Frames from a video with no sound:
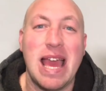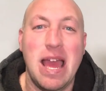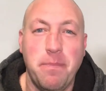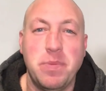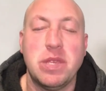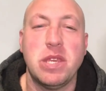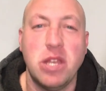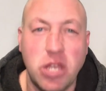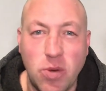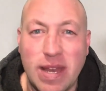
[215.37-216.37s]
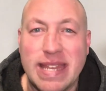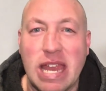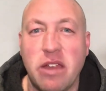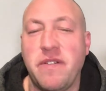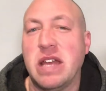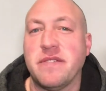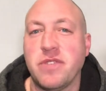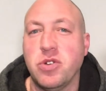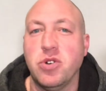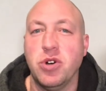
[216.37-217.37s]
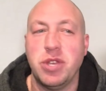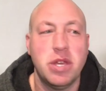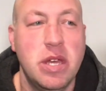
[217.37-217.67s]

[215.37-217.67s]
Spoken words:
absolutely terrified of the hood,